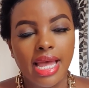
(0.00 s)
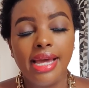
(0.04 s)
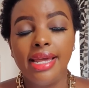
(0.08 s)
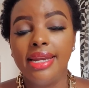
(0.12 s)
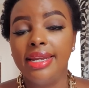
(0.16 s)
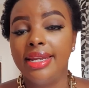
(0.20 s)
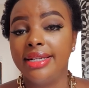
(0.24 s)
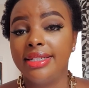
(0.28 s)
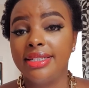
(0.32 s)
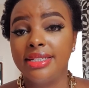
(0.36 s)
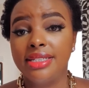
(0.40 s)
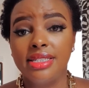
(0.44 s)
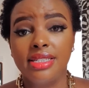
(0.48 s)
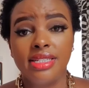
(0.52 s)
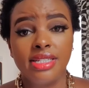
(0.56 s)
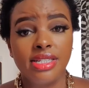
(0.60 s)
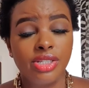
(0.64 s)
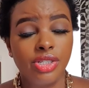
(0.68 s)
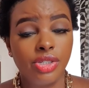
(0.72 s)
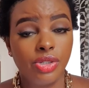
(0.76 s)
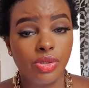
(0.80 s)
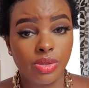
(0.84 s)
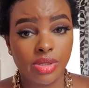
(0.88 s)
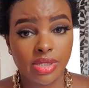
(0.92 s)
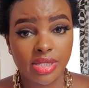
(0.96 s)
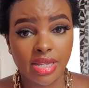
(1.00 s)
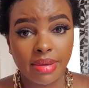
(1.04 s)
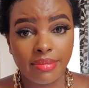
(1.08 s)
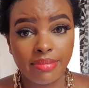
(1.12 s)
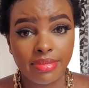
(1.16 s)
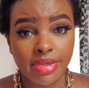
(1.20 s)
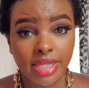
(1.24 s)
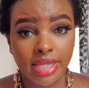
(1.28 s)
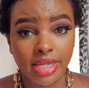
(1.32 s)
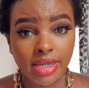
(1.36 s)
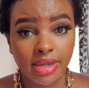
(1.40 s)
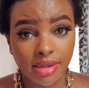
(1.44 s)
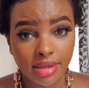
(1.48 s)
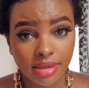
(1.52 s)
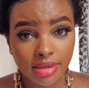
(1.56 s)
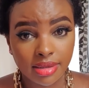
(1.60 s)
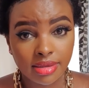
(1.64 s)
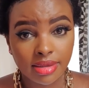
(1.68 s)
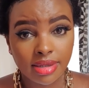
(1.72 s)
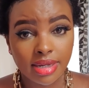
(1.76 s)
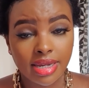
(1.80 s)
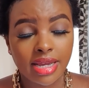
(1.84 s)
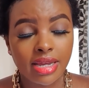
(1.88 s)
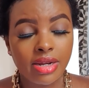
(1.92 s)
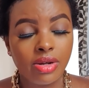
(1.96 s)
Let it teach you something.
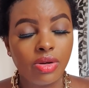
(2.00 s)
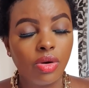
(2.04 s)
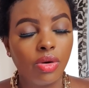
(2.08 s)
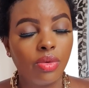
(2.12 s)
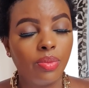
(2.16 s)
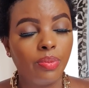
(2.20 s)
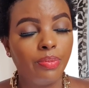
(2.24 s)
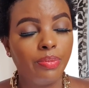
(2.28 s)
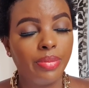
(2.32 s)
No